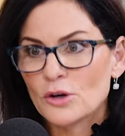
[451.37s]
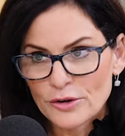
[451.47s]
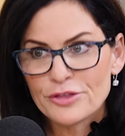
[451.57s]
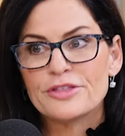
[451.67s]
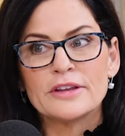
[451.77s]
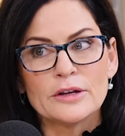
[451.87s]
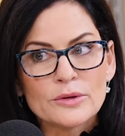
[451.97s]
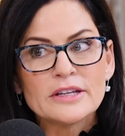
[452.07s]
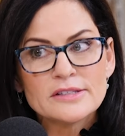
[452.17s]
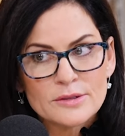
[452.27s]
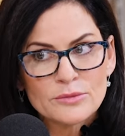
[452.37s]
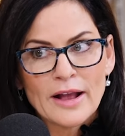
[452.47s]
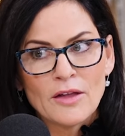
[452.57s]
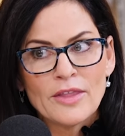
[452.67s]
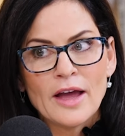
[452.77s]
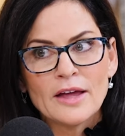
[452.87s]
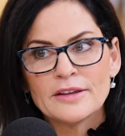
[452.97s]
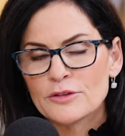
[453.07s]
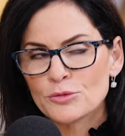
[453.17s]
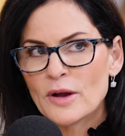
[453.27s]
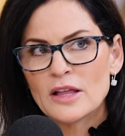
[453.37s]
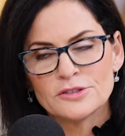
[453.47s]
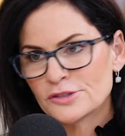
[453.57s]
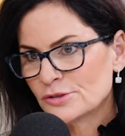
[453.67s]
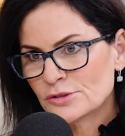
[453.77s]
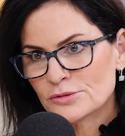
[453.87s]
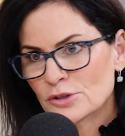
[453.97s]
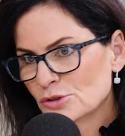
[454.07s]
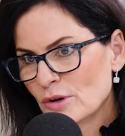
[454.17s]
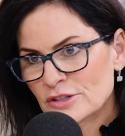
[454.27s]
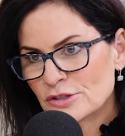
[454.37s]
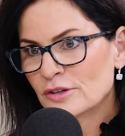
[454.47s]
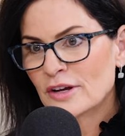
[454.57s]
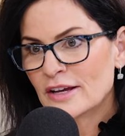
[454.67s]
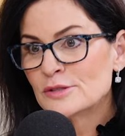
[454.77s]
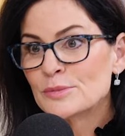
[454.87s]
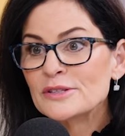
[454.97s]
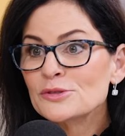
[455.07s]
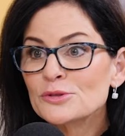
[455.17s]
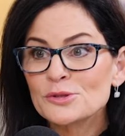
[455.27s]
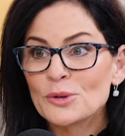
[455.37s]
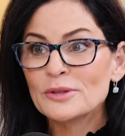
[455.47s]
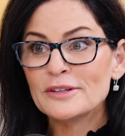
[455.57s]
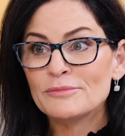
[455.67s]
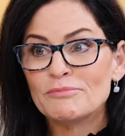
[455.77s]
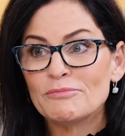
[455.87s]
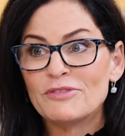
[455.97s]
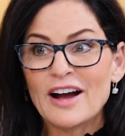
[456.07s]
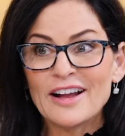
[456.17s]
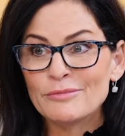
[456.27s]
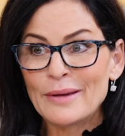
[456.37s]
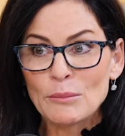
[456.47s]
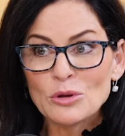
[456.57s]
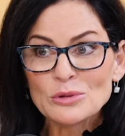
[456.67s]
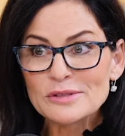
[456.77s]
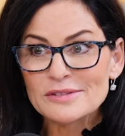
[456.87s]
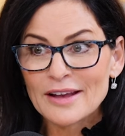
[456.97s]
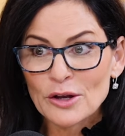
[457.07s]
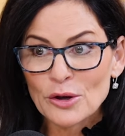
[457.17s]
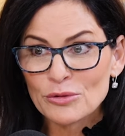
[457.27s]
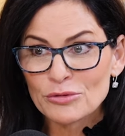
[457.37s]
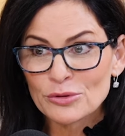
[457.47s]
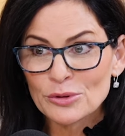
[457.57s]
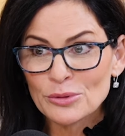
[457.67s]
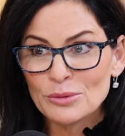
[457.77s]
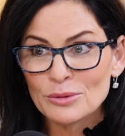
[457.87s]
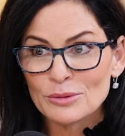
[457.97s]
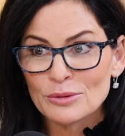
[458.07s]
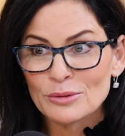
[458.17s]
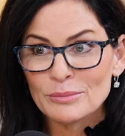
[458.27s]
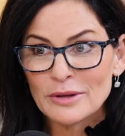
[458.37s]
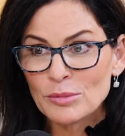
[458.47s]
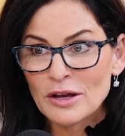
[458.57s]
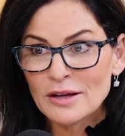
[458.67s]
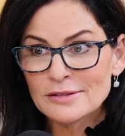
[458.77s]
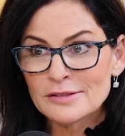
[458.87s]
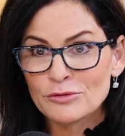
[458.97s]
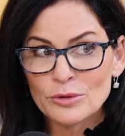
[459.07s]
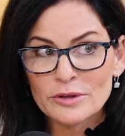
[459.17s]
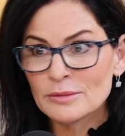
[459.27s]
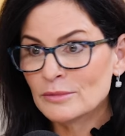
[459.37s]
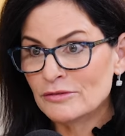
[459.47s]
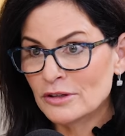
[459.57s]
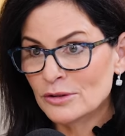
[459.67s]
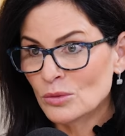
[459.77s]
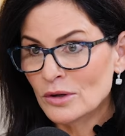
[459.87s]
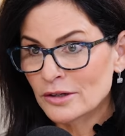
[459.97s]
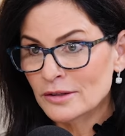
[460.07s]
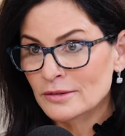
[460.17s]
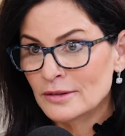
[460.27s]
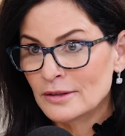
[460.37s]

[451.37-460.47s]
there are theories around that. The anthropologists are, are scratching their heads because there's only five mammals that go through menopause and four of them live underwater